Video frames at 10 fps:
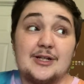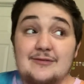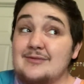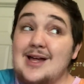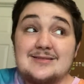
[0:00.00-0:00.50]

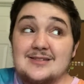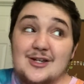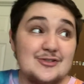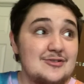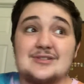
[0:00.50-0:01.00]
If that's not
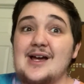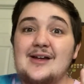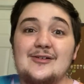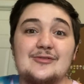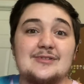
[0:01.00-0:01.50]
your
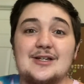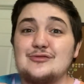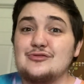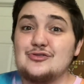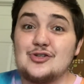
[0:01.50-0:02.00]
style,
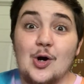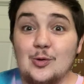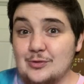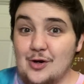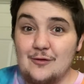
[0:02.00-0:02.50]
then
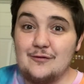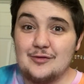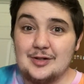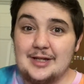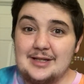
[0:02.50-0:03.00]
don't go
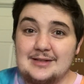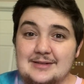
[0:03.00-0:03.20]
for it.